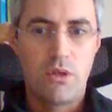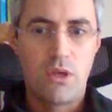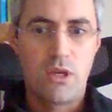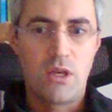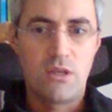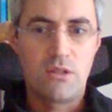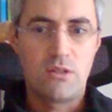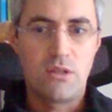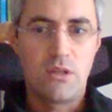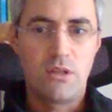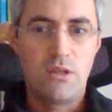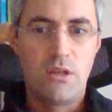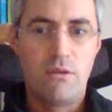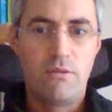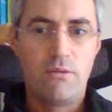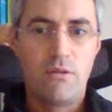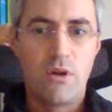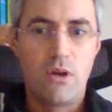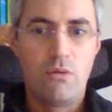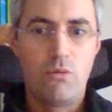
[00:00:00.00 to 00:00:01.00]
I guess that
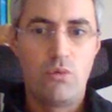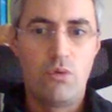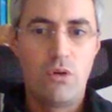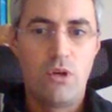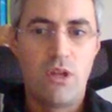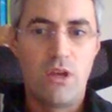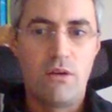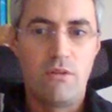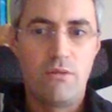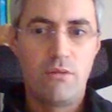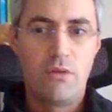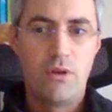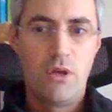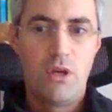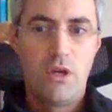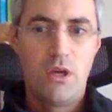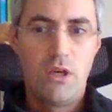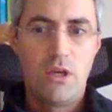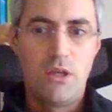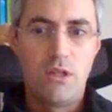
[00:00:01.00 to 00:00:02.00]
if I would have
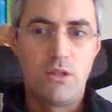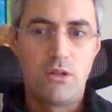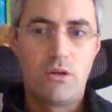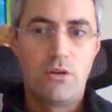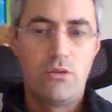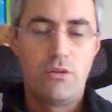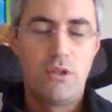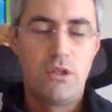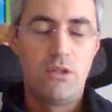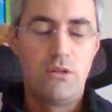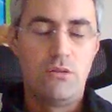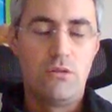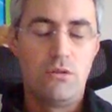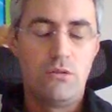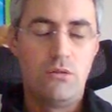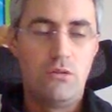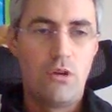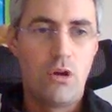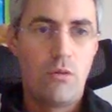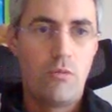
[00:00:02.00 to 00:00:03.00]
included the
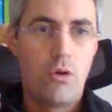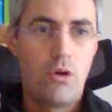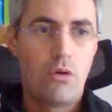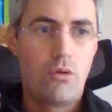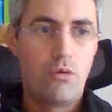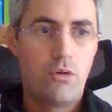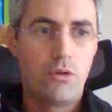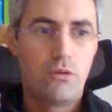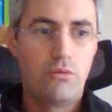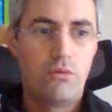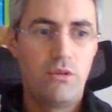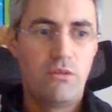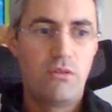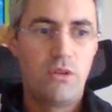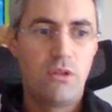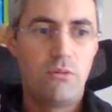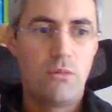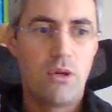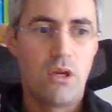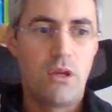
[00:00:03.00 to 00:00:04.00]
double quote
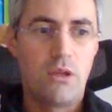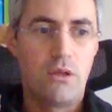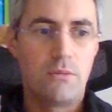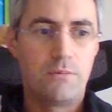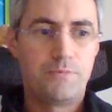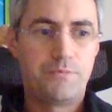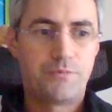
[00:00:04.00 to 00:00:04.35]
within my